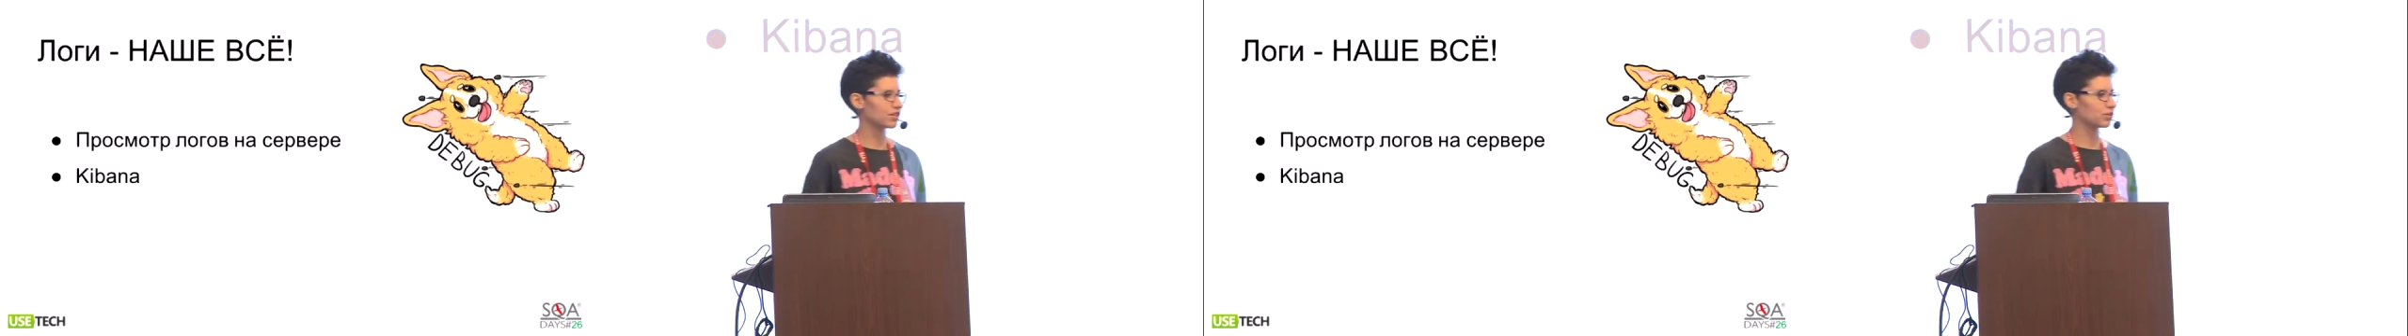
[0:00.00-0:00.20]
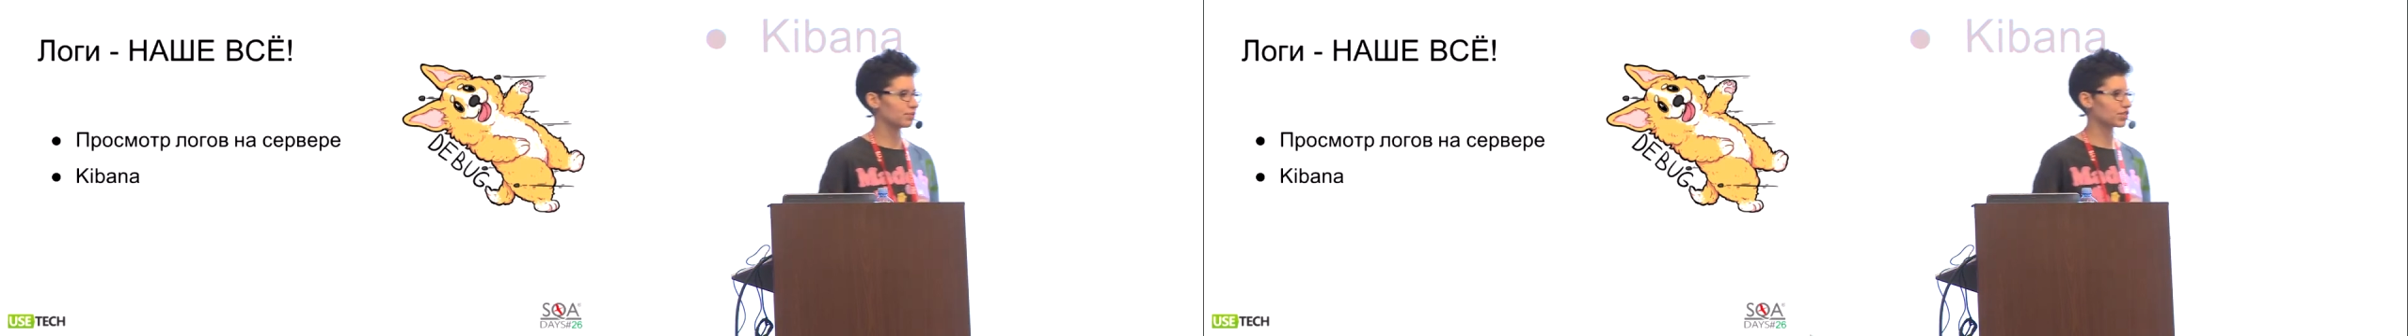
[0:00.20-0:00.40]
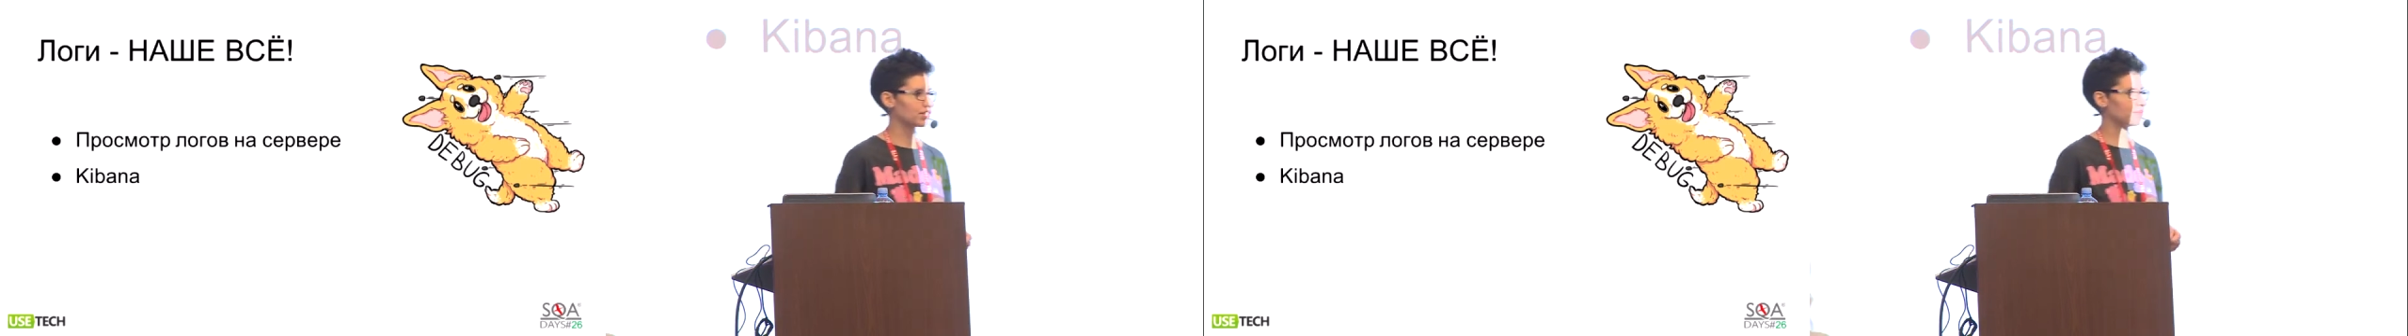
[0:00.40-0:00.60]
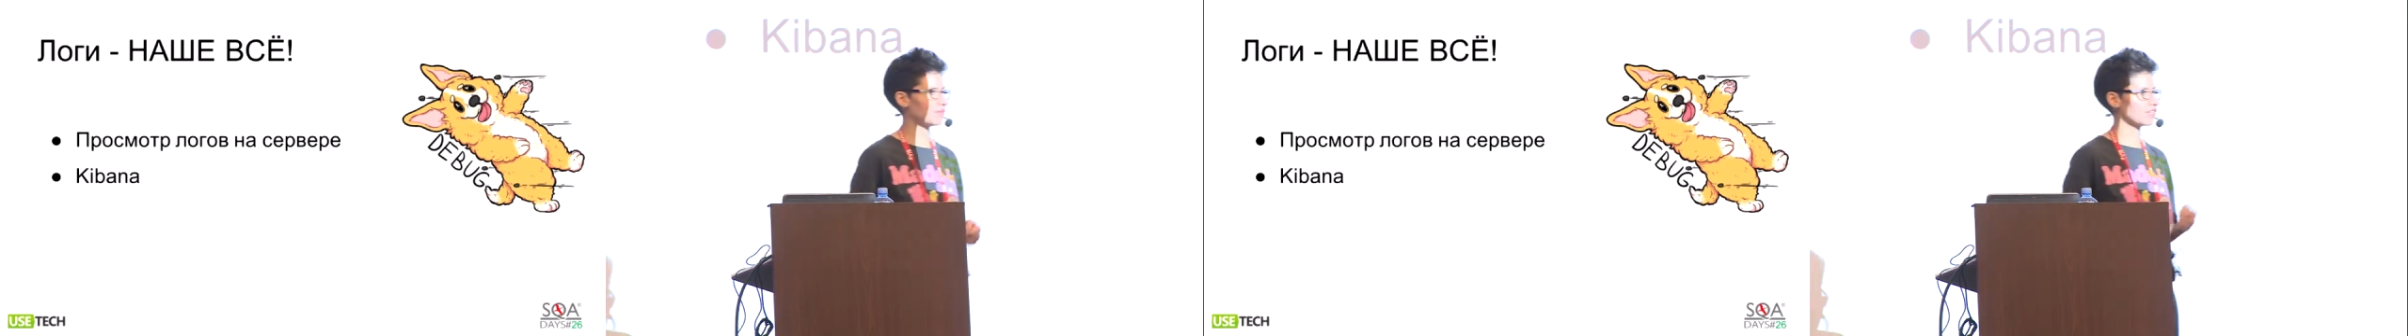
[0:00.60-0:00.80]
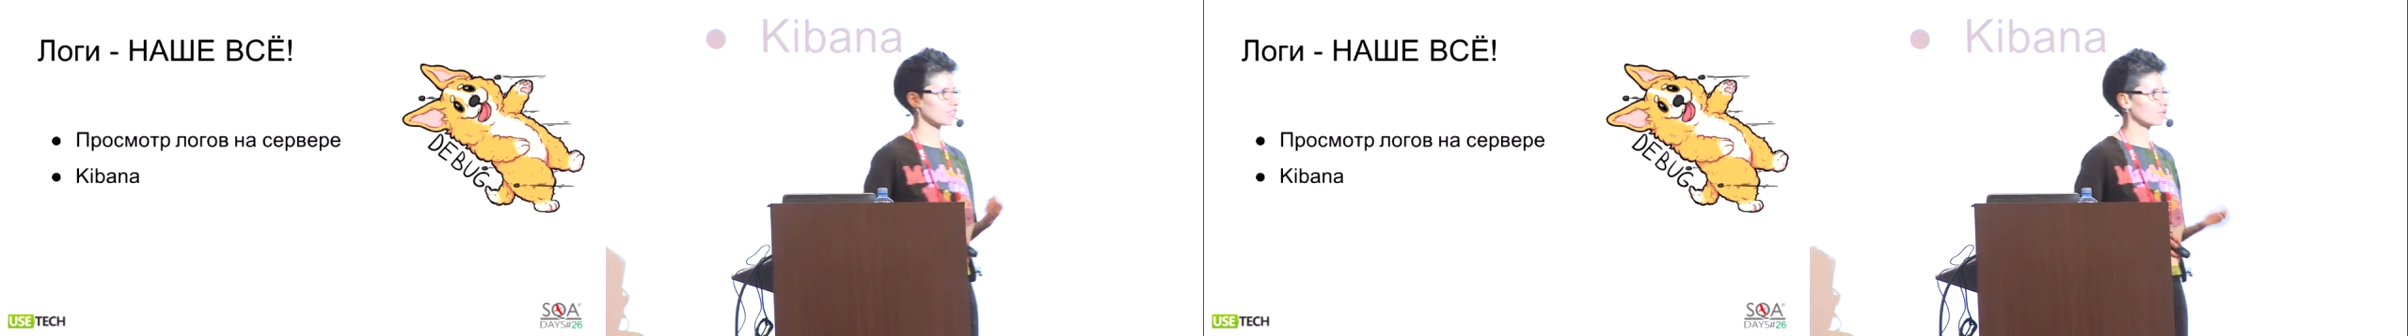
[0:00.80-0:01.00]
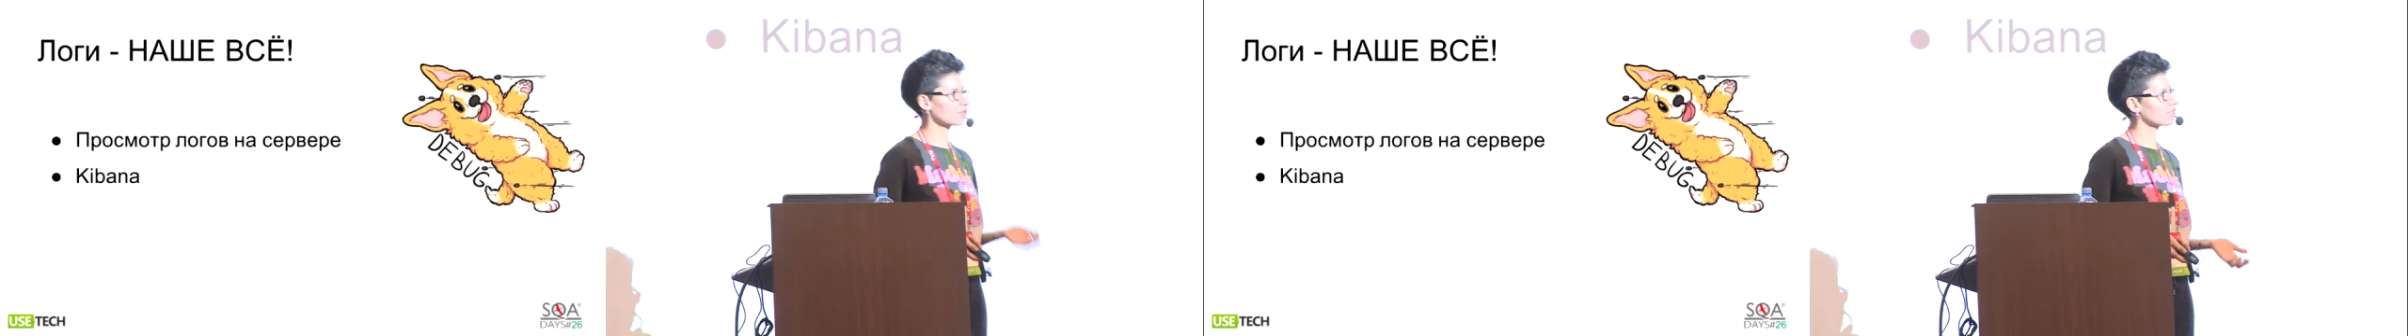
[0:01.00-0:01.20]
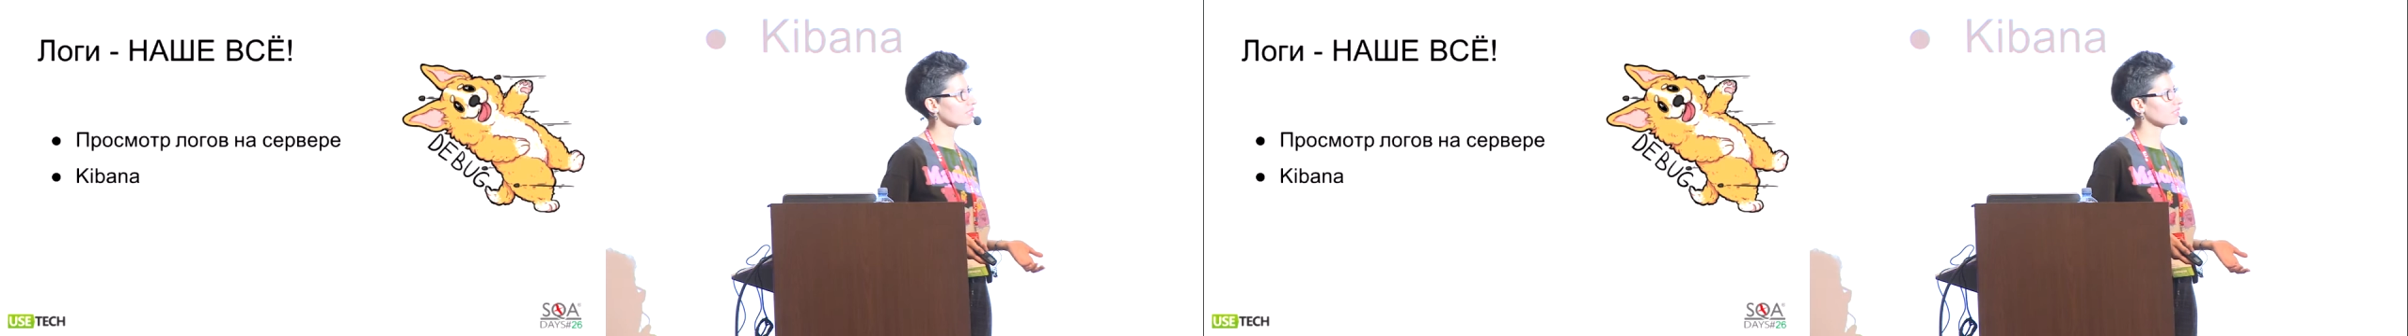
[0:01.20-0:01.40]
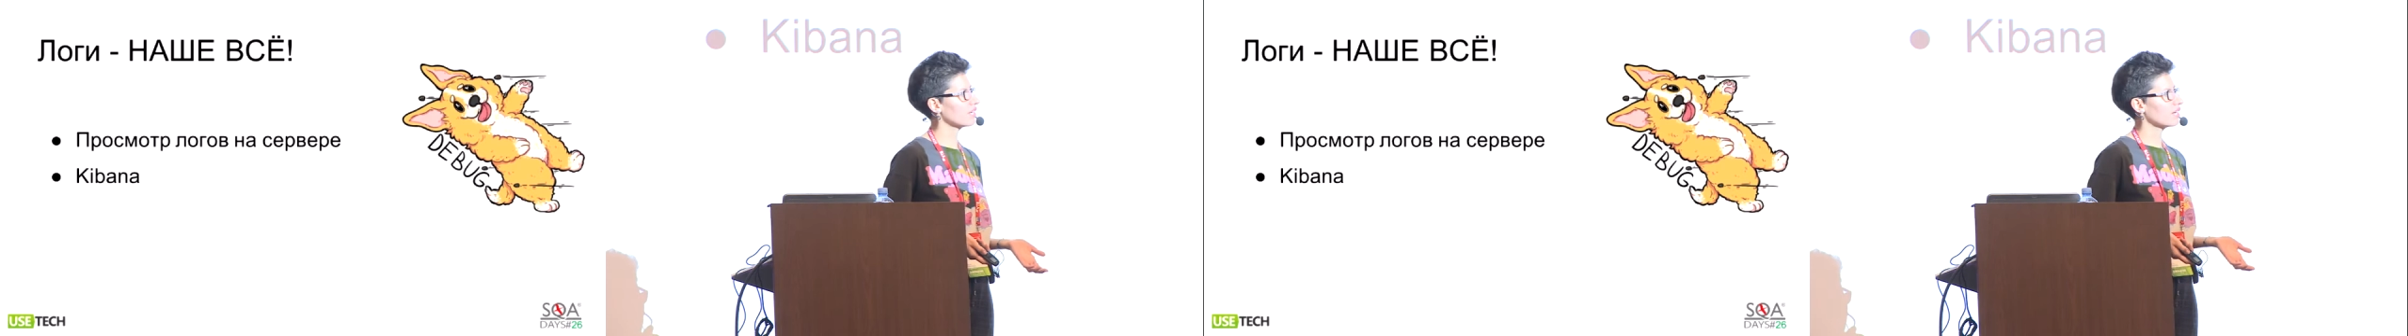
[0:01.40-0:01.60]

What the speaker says: I mean logs.